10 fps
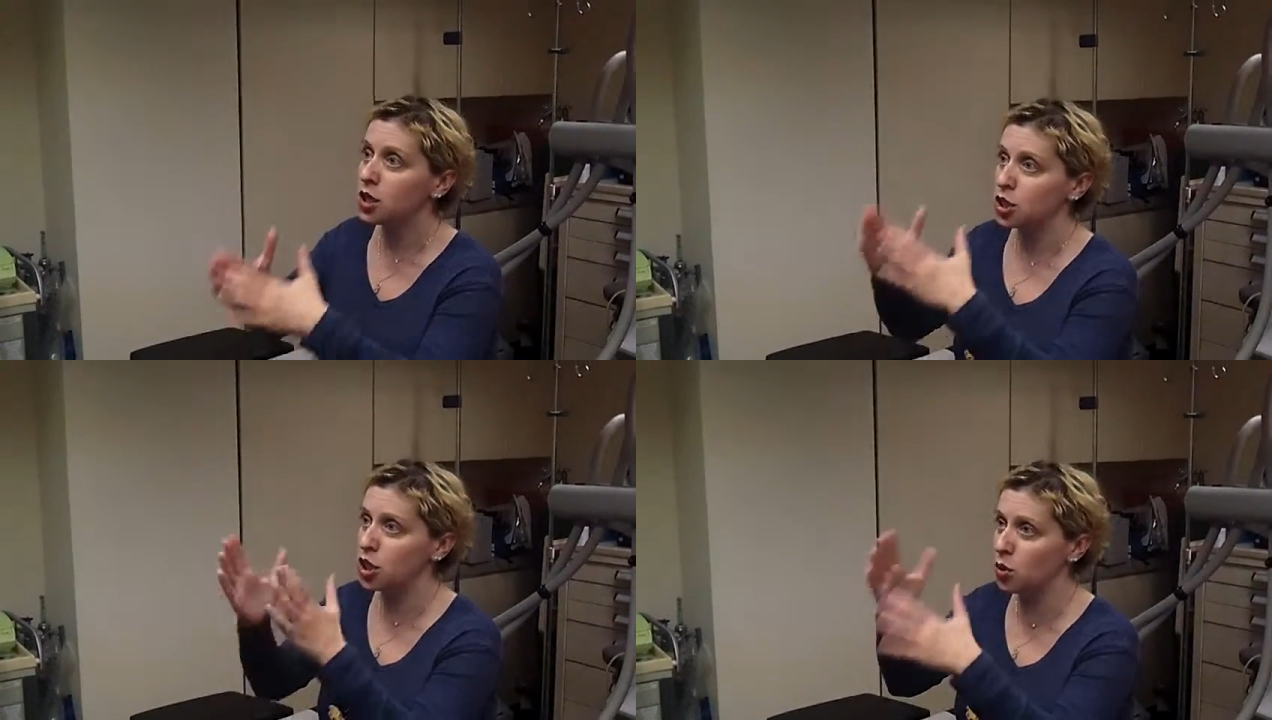
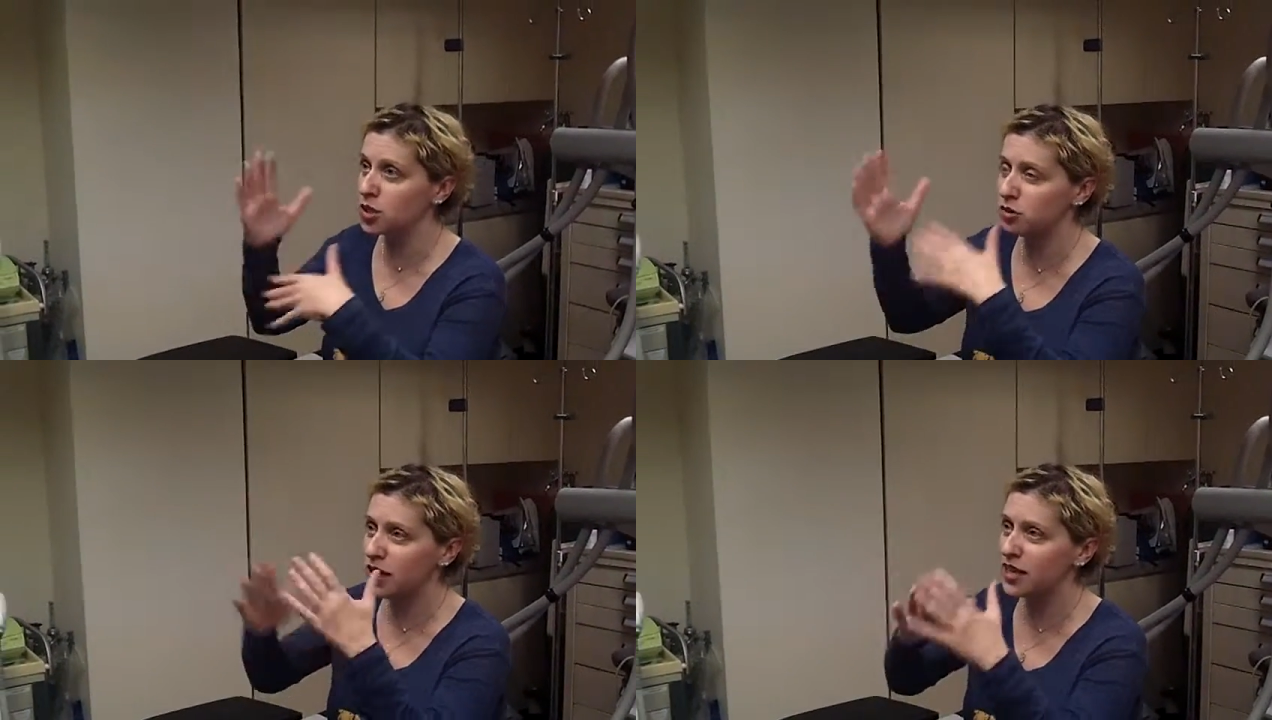
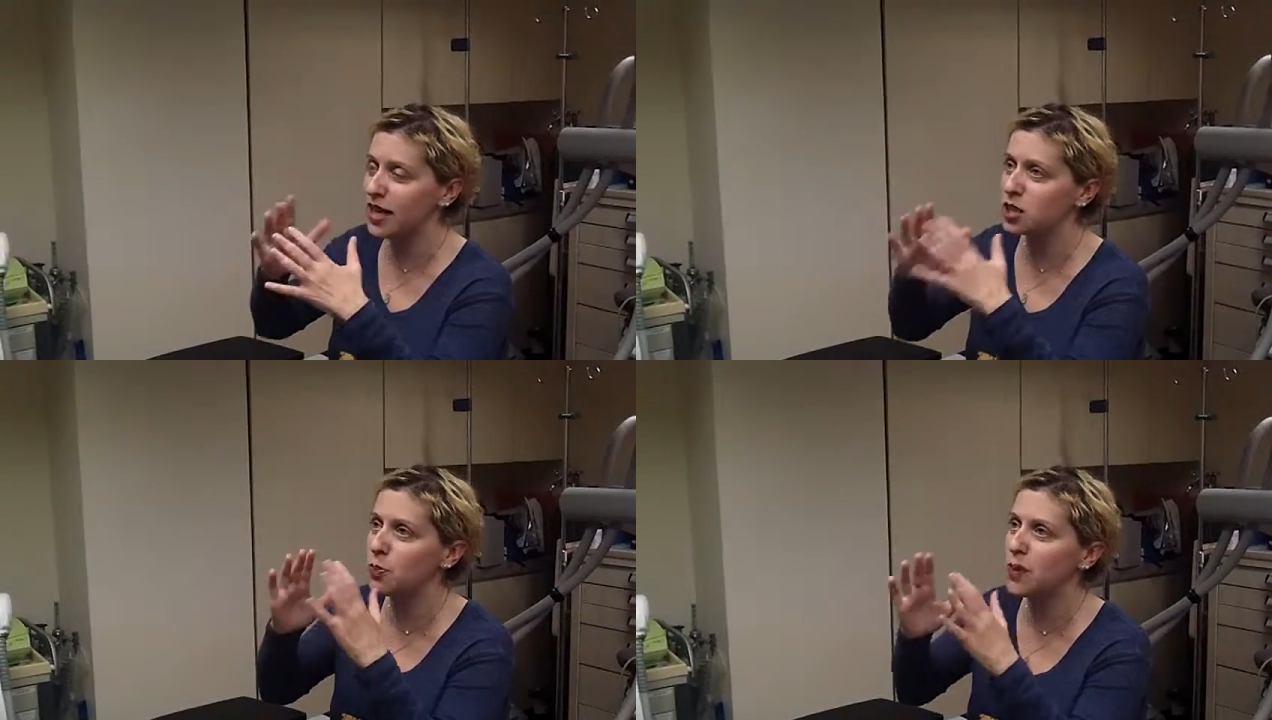Is there
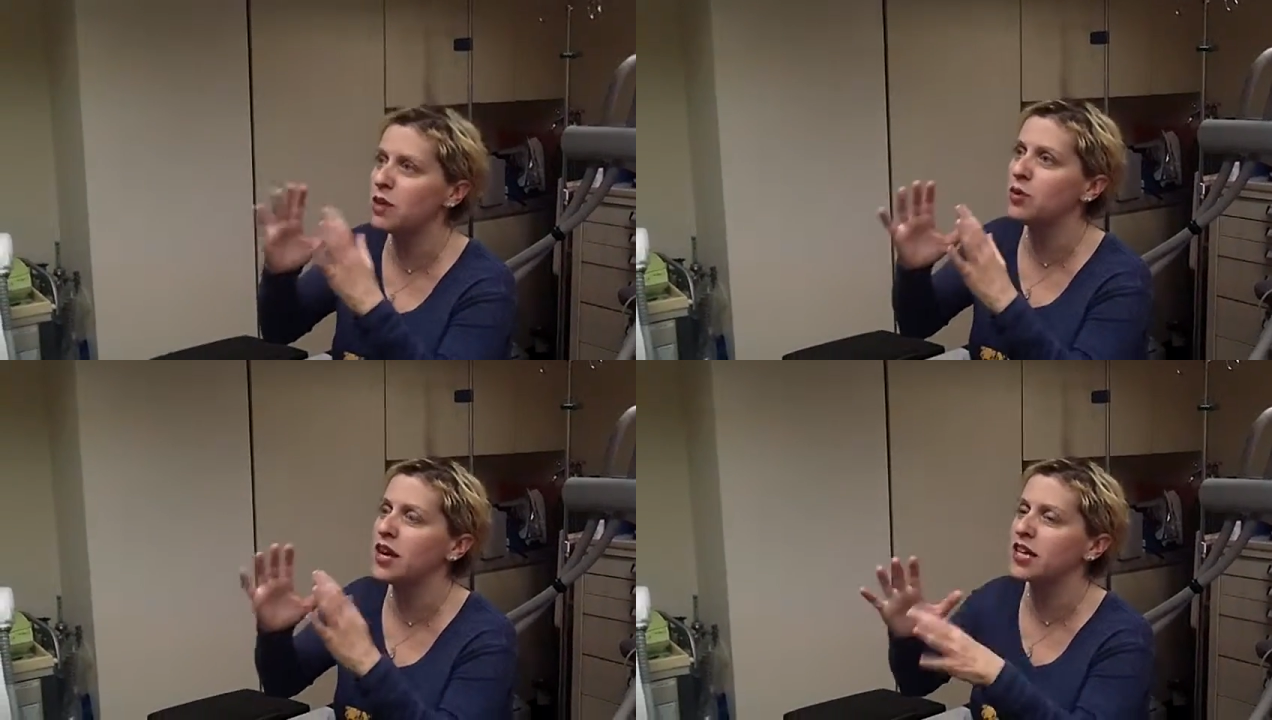anyone
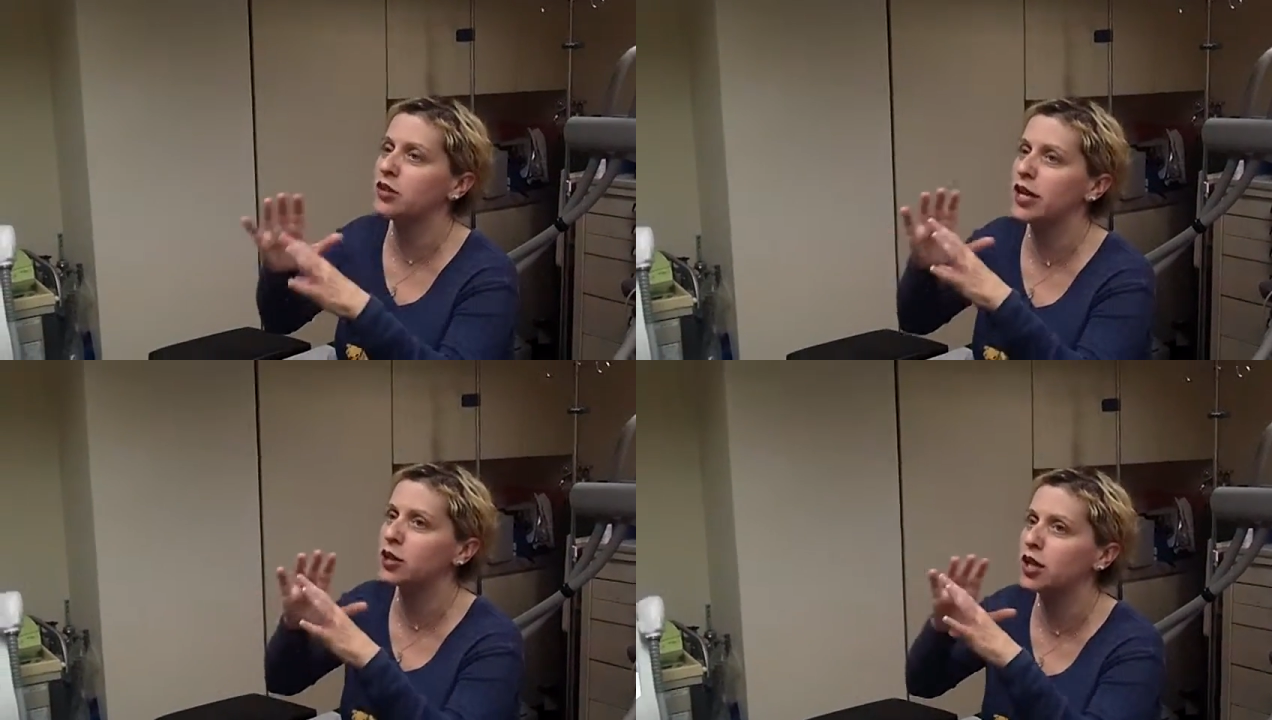
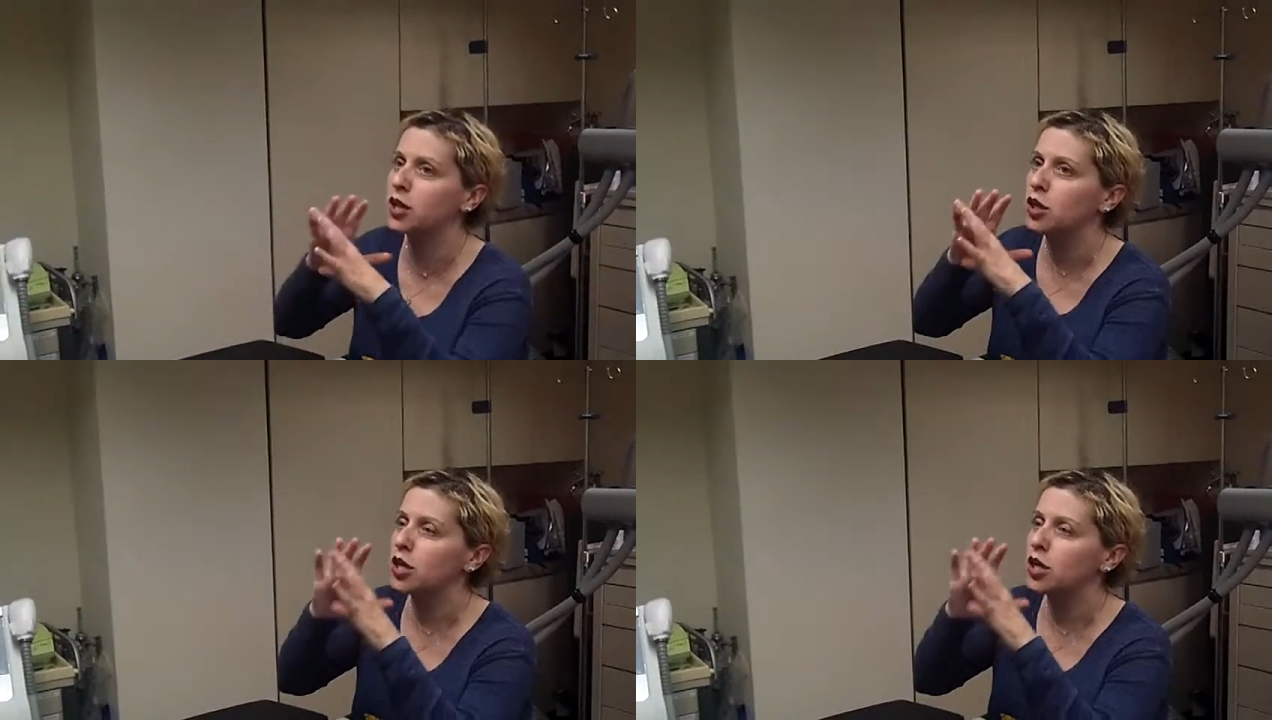that